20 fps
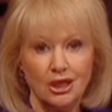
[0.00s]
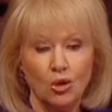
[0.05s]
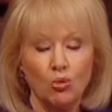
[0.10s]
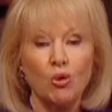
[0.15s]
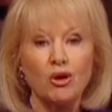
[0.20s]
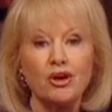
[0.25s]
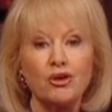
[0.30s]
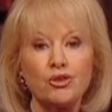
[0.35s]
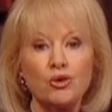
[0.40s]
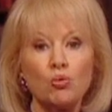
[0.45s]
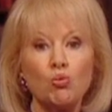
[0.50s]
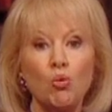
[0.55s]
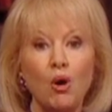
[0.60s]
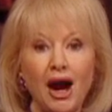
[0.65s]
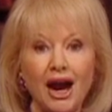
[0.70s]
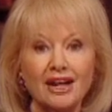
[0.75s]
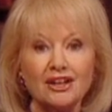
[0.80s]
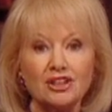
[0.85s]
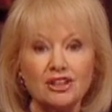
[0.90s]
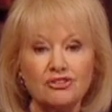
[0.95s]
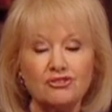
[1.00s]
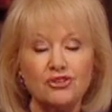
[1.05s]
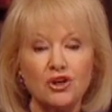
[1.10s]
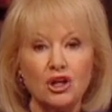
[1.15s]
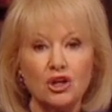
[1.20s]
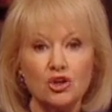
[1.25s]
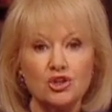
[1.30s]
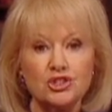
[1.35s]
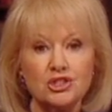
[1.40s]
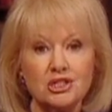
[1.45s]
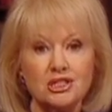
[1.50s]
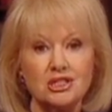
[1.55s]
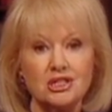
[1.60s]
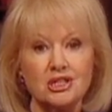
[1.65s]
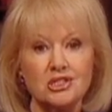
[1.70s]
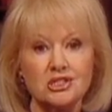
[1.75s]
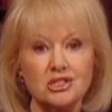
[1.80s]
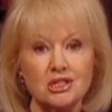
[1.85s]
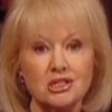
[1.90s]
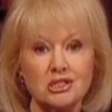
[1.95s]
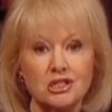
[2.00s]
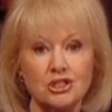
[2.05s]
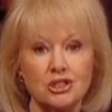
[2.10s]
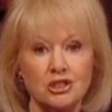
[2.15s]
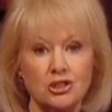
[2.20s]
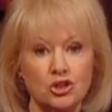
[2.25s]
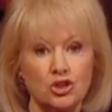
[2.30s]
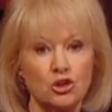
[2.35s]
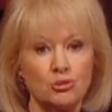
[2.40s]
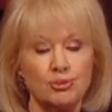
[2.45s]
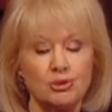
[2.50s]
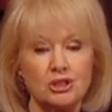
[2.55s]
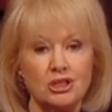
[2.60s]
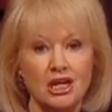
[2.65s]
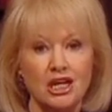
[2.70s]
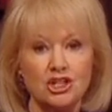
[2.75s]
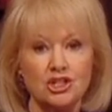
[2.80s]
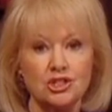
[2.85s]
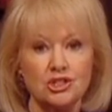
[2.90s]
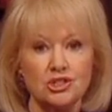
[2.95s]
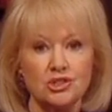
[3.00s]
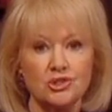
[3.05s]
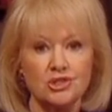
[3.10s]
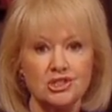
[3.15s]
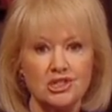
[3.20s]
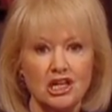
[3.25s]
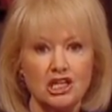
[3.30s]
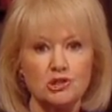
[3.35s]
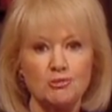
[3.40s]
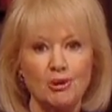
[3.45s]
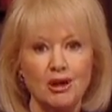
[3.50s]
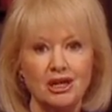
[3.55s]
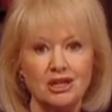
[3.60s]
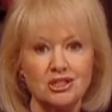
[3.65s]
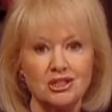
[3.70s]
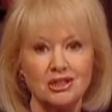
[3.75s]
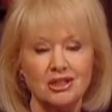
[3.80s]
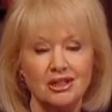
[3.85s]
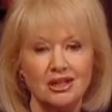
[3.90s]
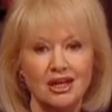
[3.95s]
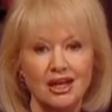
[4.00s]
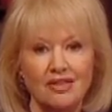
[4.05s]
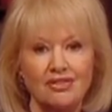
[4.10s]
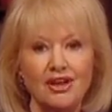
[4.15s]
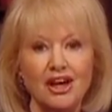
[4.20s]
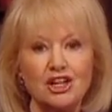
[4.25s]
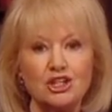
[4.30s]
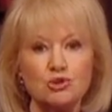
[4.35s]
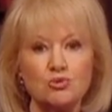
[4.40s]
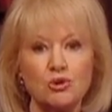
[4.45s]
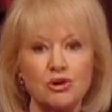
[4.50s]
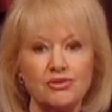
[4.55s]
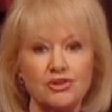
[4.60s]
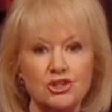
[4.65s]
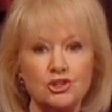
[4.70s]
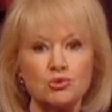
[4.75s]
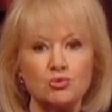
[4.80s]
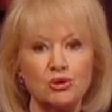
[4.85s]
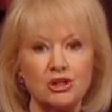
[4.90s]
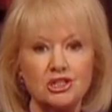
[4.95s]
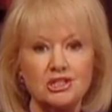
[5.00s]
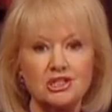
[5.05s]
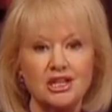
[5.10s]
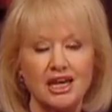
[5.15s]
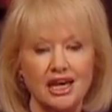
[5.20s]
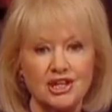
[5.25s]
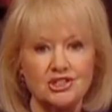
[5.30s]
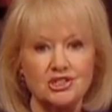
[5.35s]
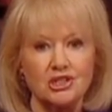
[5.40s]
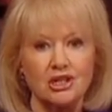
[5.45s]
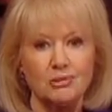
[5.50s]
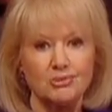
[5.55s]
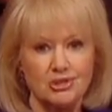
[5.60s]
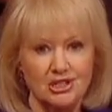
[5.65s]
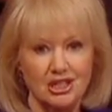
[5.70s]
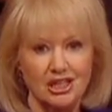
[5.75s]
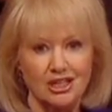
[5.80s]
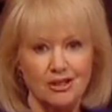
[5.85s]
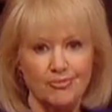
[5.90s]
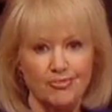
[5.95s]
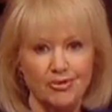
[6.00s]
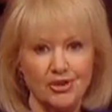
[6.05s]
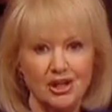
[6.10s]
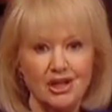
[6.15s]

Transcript: What other widely followed statistics and interpretations are suspect? That's where this week's guest comes in.